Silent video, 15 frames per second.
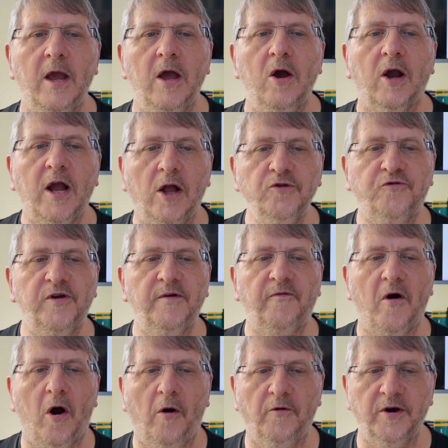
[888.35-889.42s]
Country of
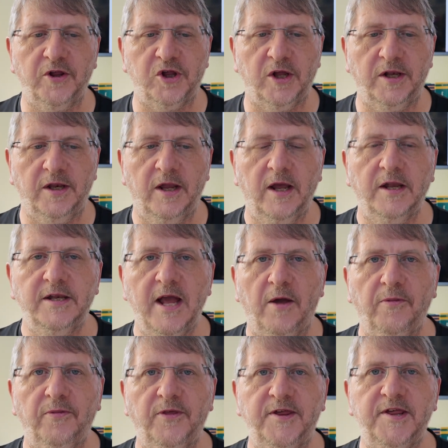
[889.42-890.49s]
origin. Now,
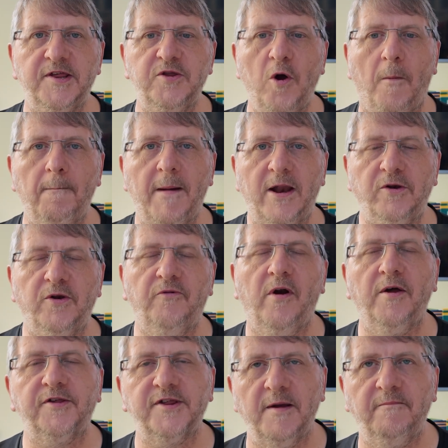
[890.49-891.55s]
this is not there are
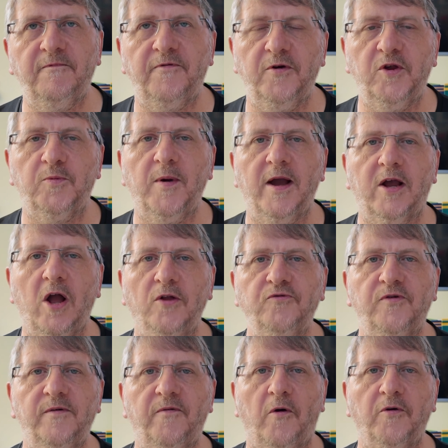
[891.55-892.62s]
some foods where
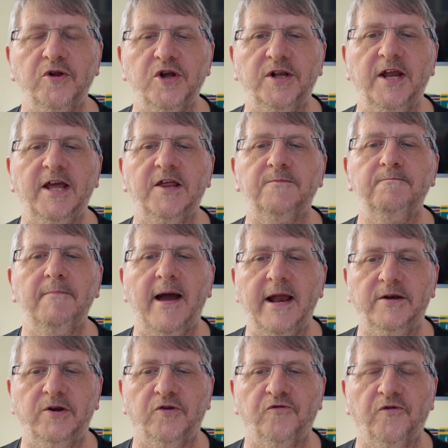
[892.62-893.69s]
country of origin is
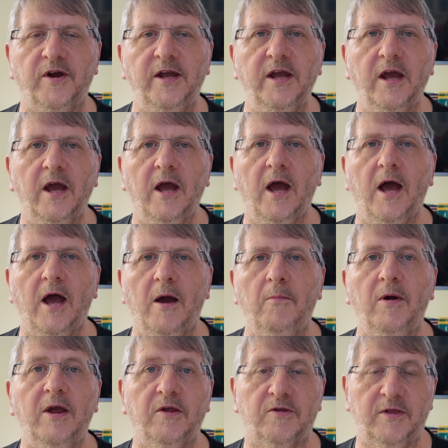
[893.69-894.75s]
mandatory,
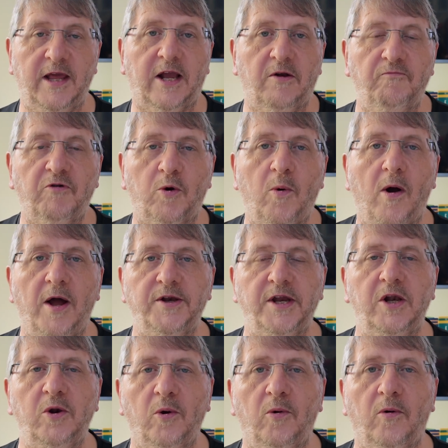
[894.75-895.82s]
it's required
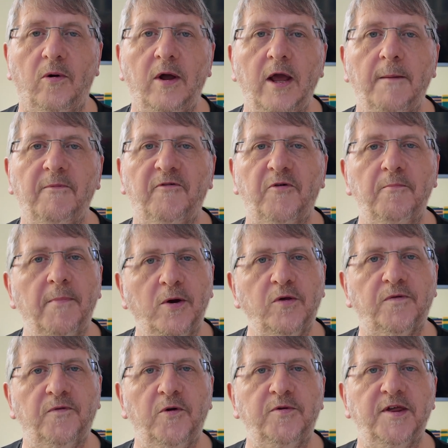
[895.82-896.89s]
in law, but for most
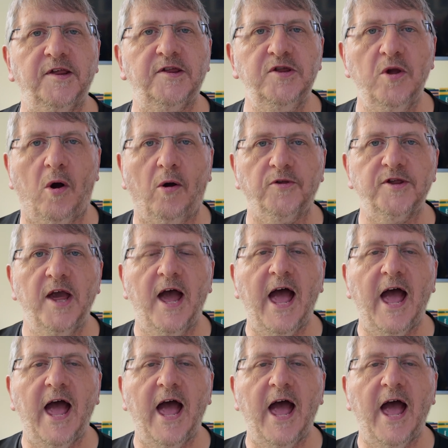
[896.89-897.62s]
foods it's not.